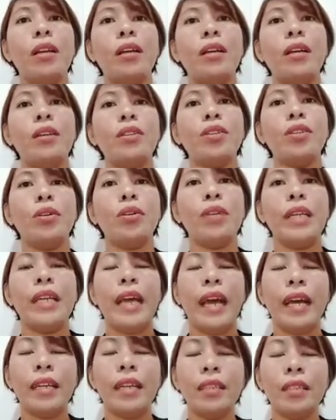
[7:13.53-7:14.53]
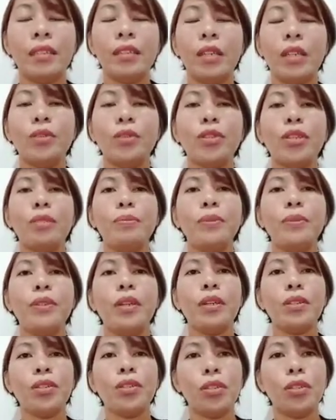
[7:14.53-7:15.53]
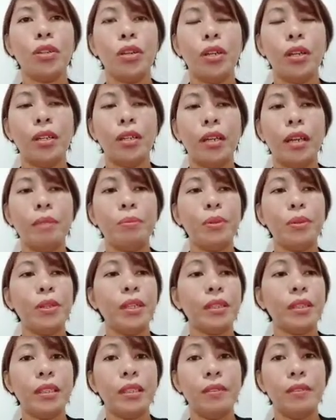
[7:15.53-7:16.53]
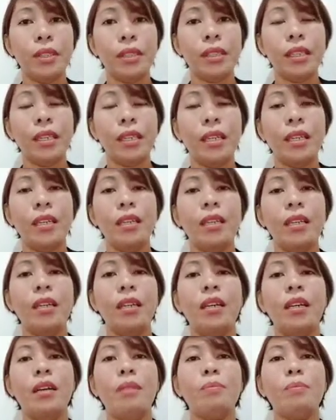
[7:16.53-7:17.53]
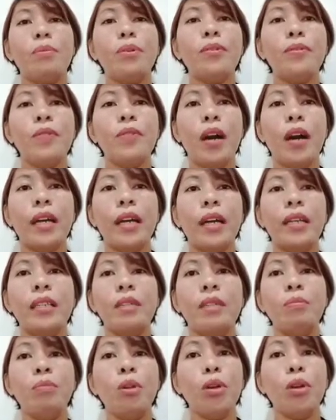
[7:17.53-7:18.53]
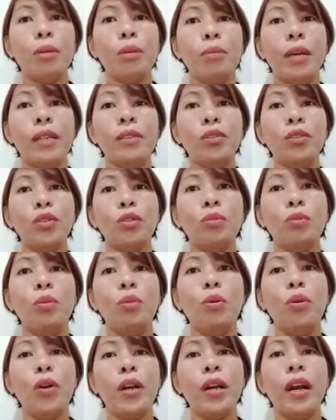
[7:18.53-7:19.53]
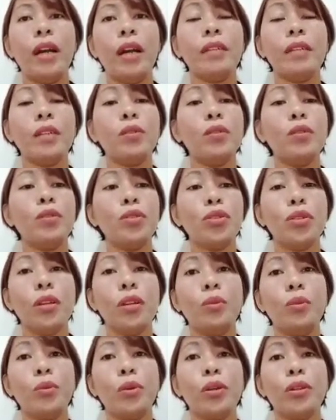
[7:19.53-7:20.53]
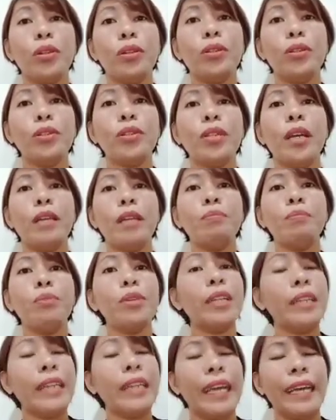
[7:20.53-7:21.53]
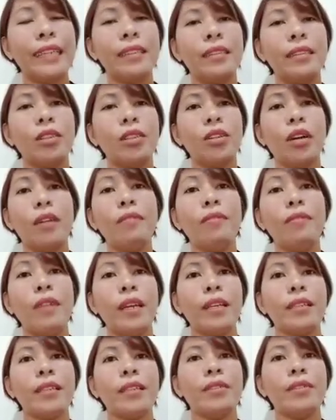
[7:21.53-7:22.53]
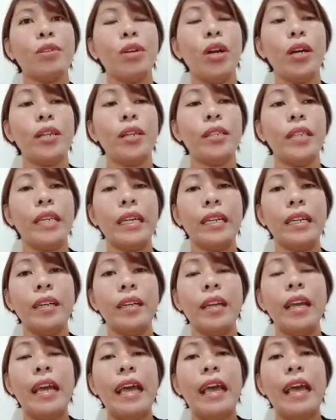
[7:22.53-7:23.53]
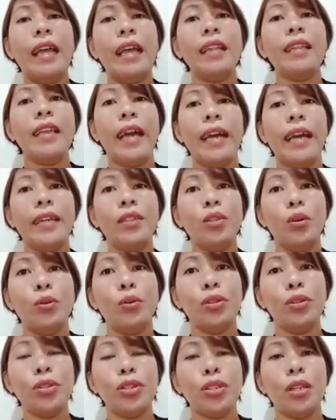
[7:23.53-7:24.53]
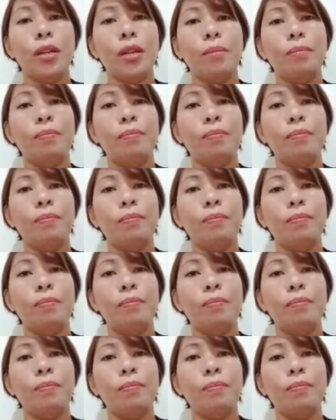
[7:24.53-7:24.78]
So enhance agriculture production and productivity, provide employment to more agricultural workers, and put an end to conflicts regarding land ownership.